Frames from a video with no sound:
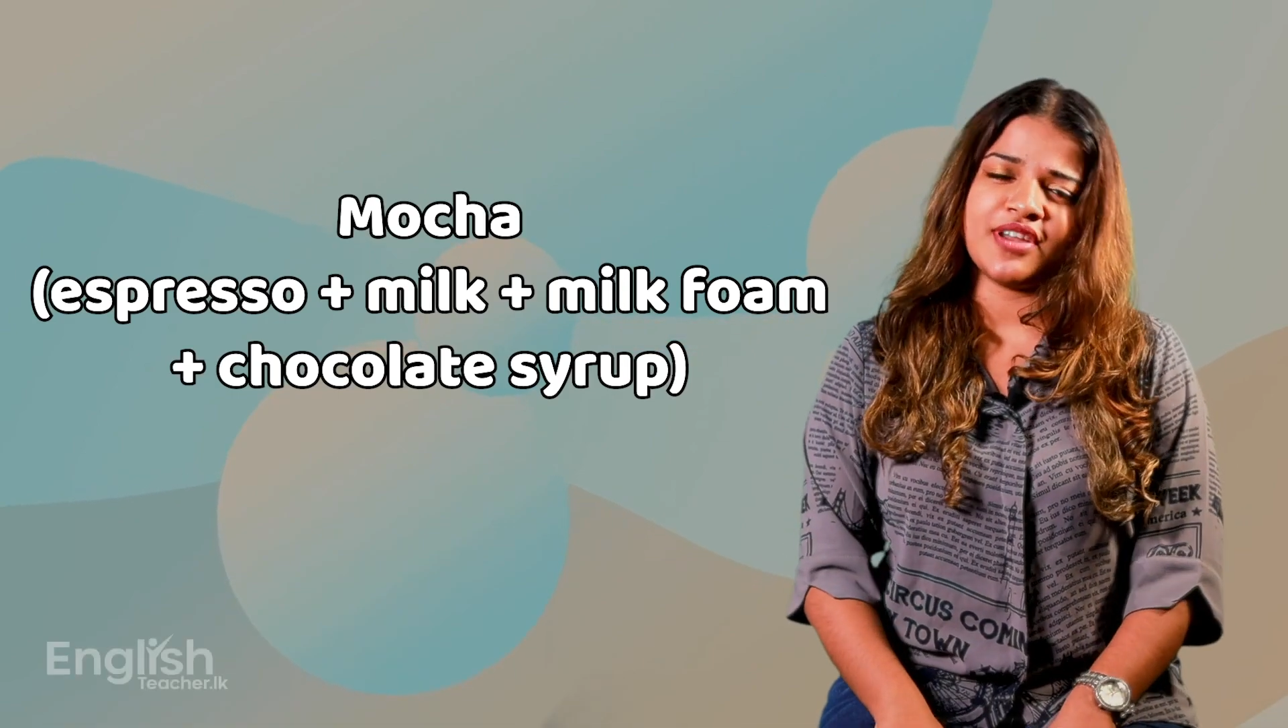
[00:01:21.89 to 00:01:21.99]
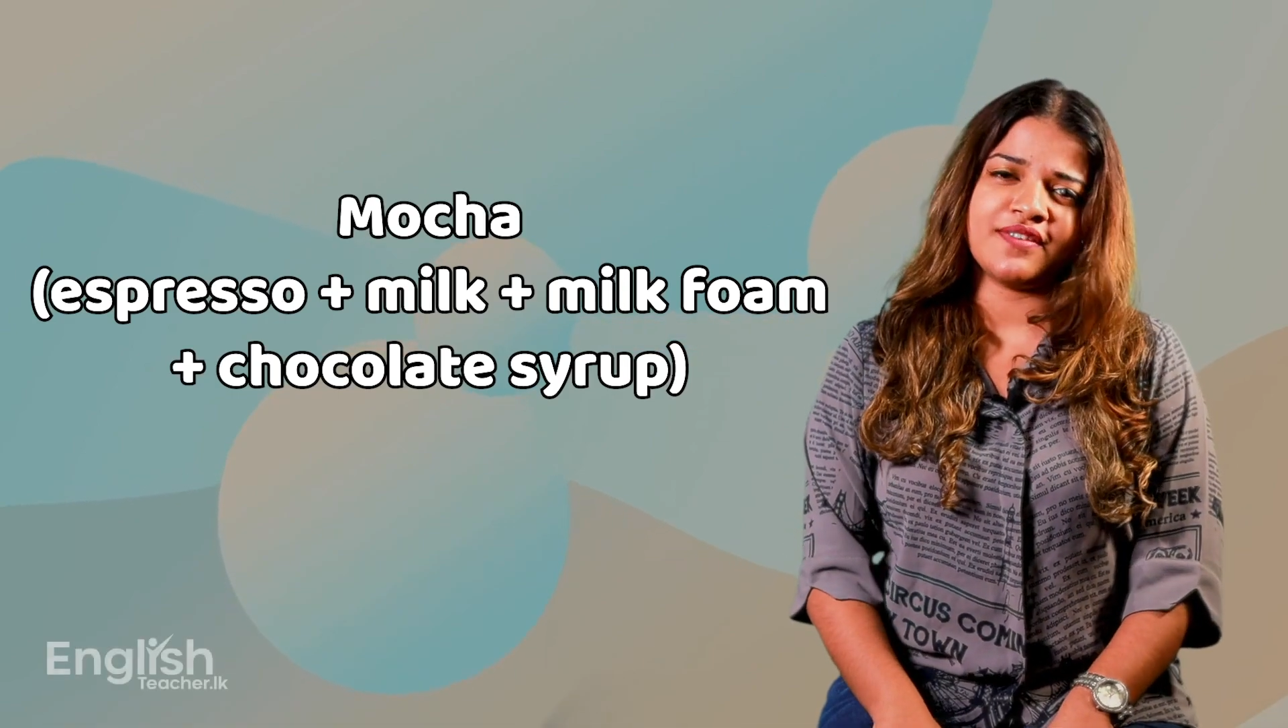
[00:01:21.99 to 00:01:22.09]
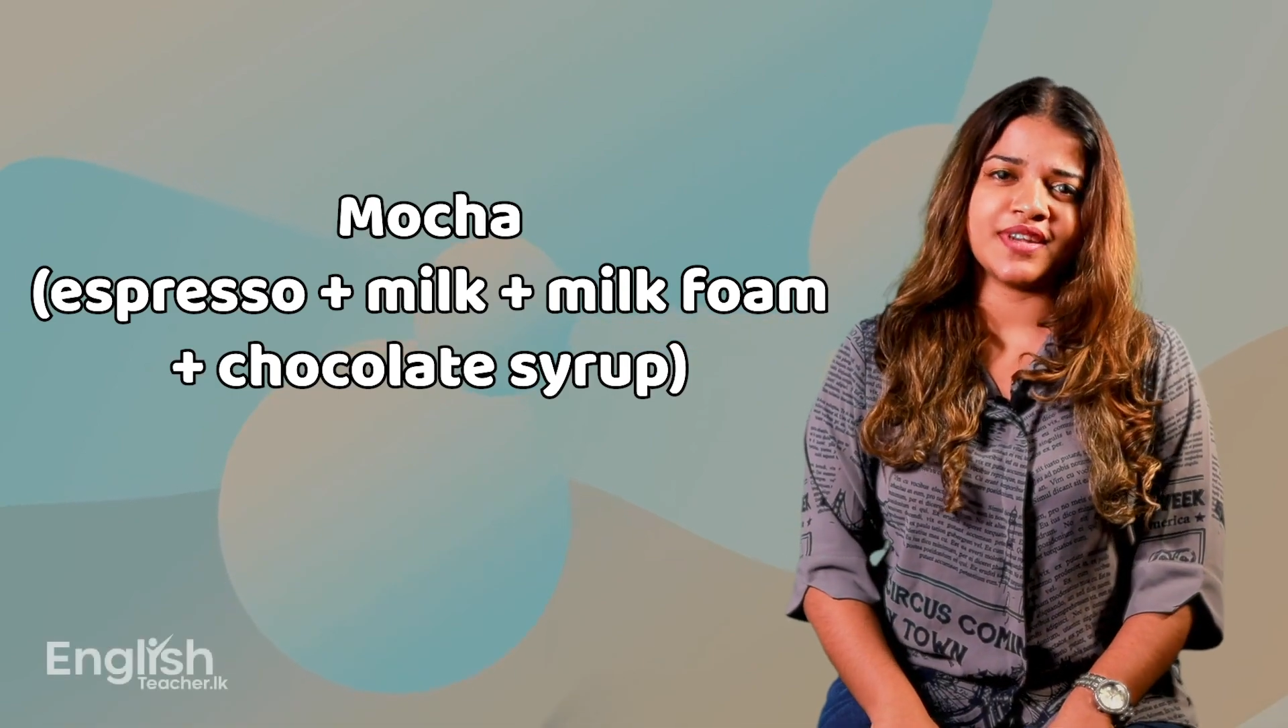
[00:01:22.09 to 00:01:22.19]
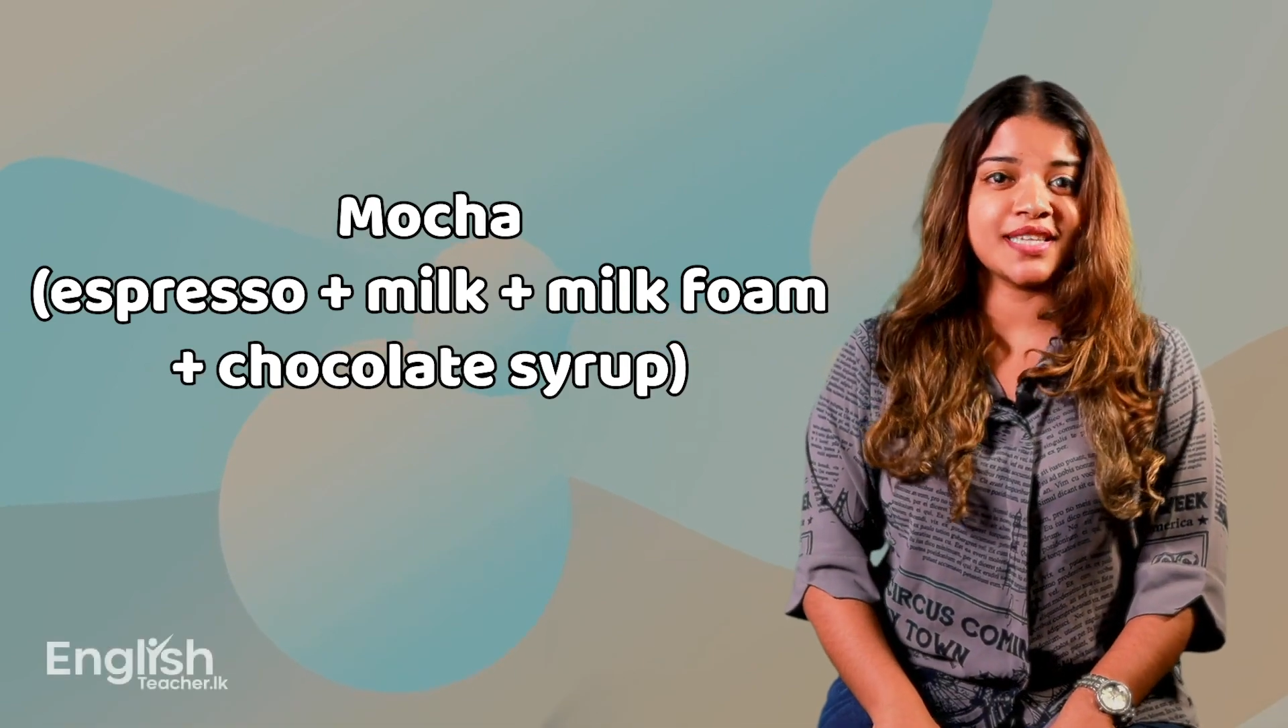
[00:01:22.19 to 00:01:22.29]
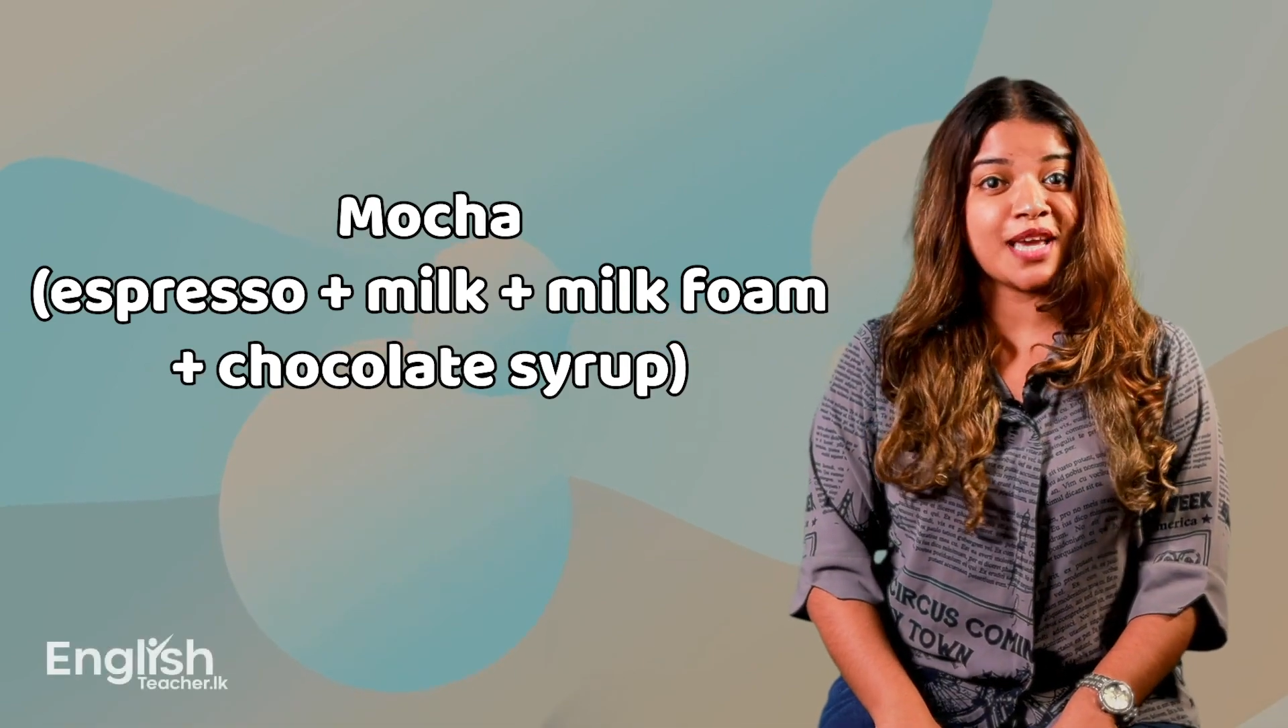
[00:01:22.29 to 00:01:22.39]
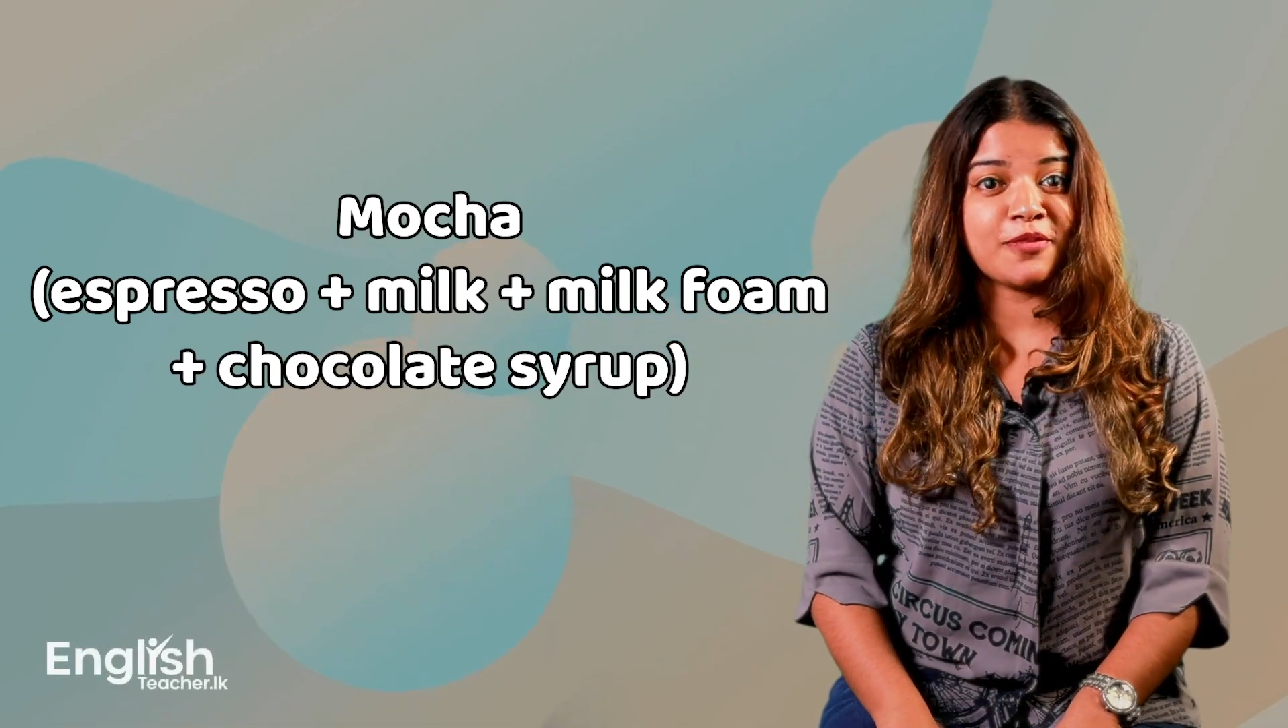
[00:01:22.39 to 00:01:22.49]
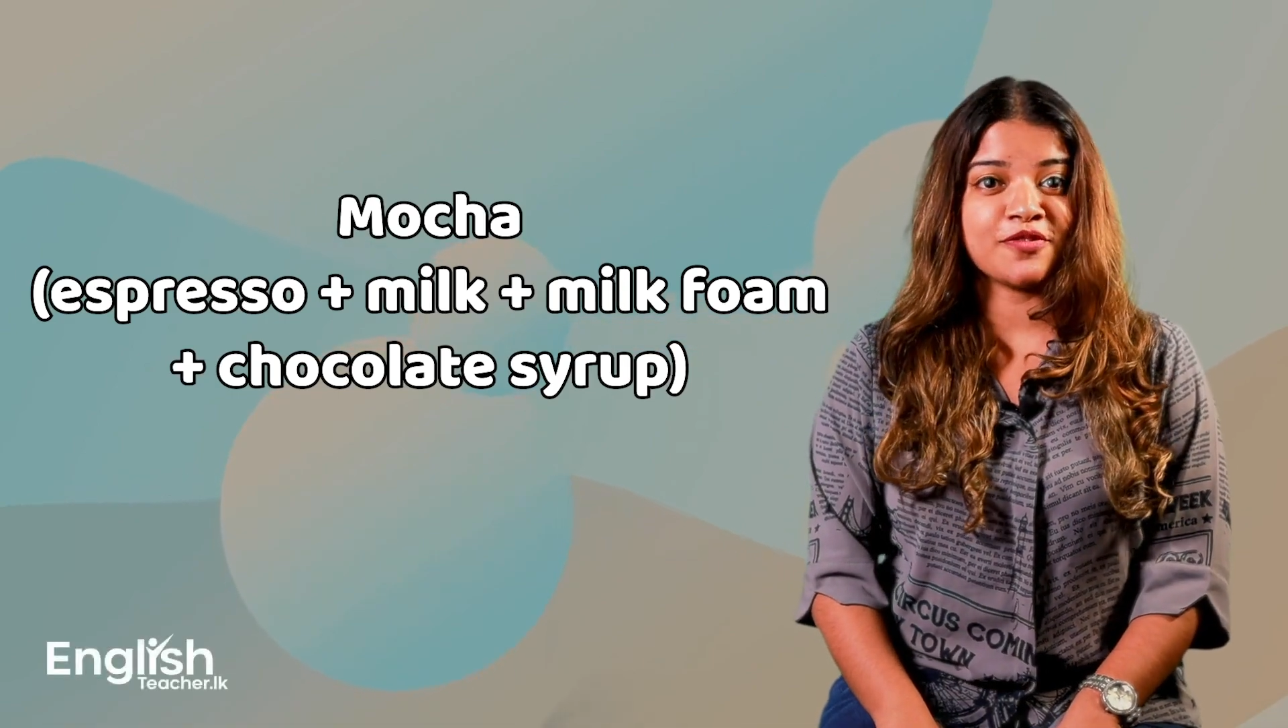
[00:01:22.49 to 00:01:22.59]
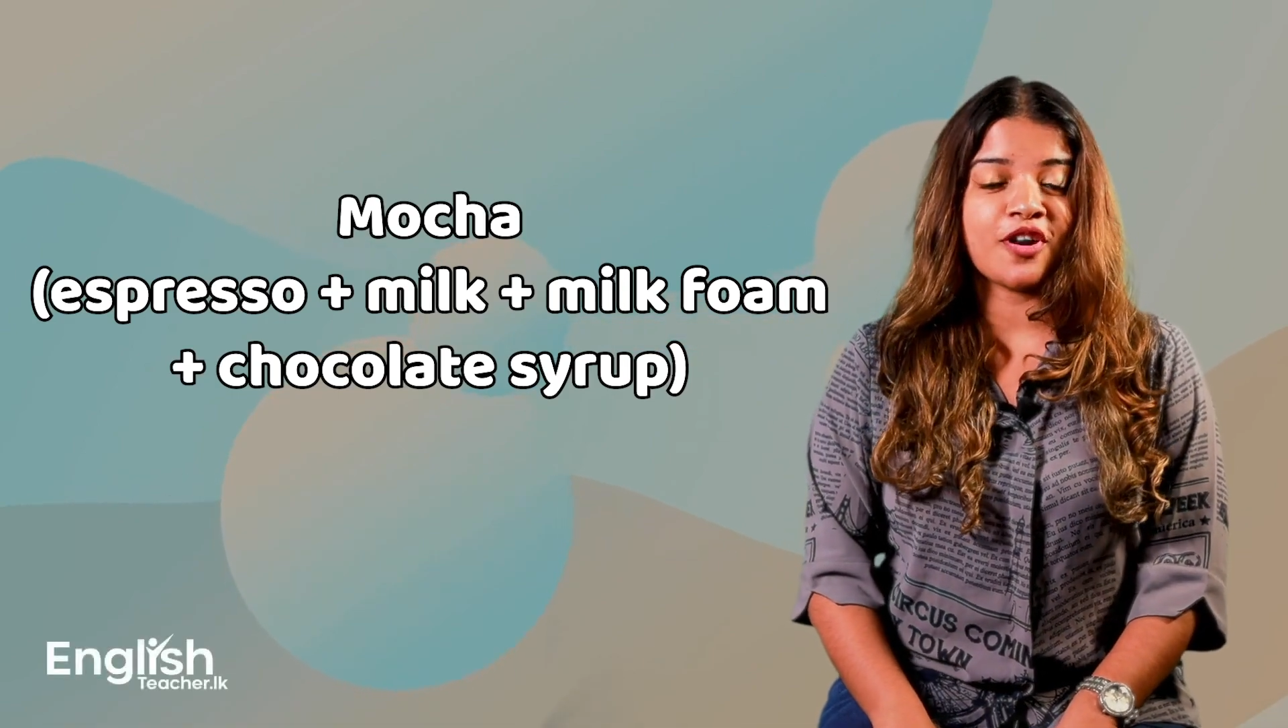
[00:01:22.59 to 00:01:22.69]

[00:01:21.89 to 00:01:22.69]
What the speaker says: favorite type of